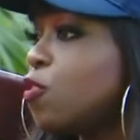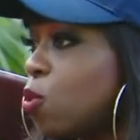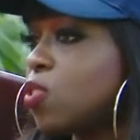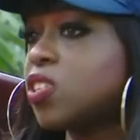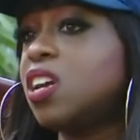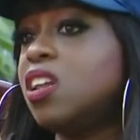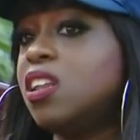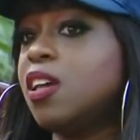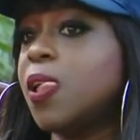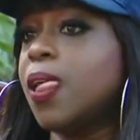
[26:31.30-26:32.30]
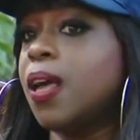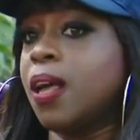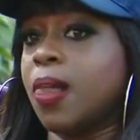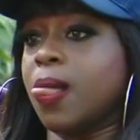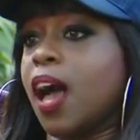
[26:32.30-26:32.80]
of course, then
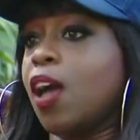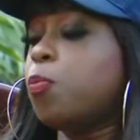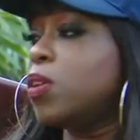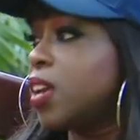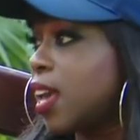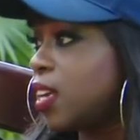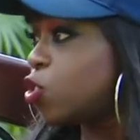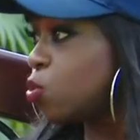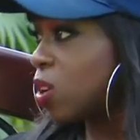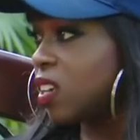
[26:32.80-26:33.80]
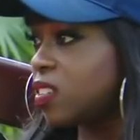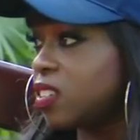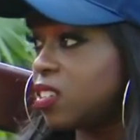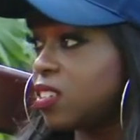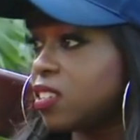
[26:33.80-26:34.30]
I opened a case, 2
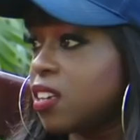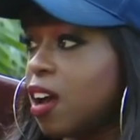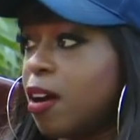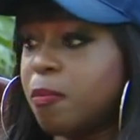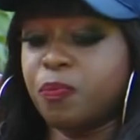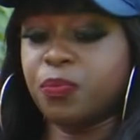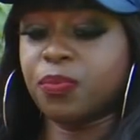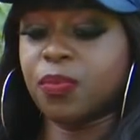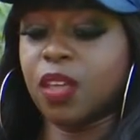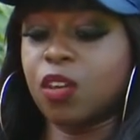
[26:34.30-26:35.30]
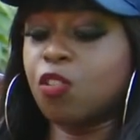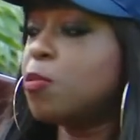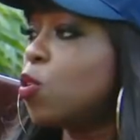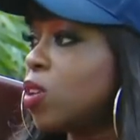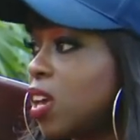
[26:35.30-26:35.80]
cases. The
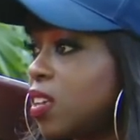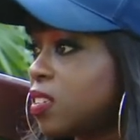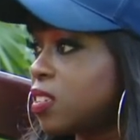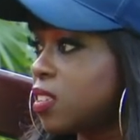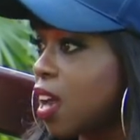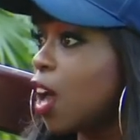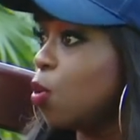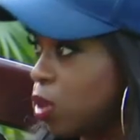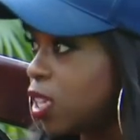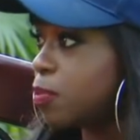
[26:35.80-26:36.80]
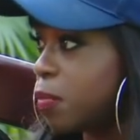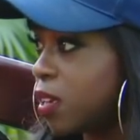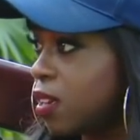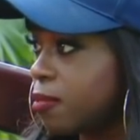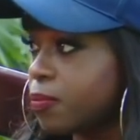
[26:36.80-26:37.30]
criminal case, the guy who hit
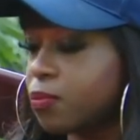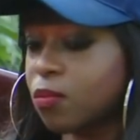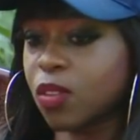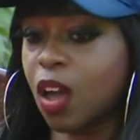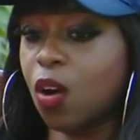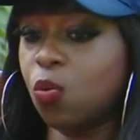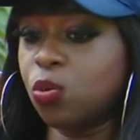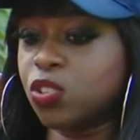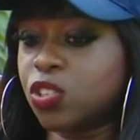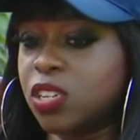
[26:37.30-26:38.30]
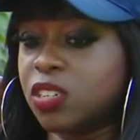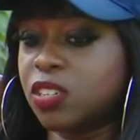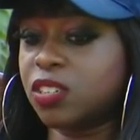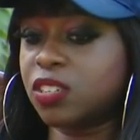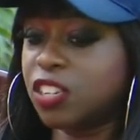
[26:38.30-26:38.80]
me, I was
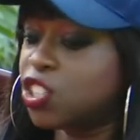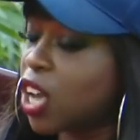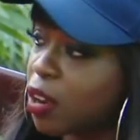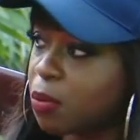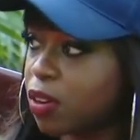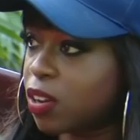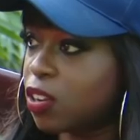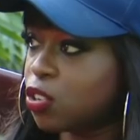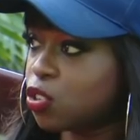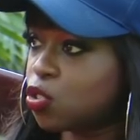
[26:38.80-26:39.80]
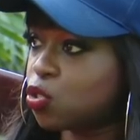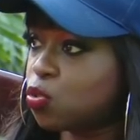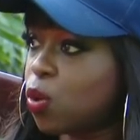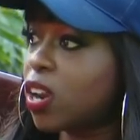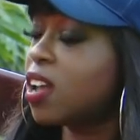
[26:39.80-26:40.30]
sentenced in January
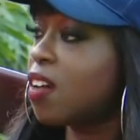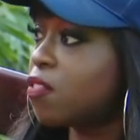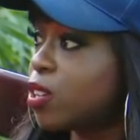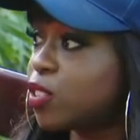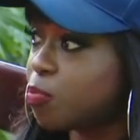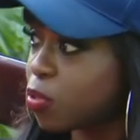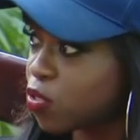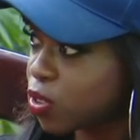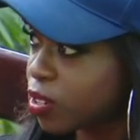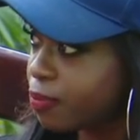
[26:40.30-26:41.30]
to 1.5 years in prison.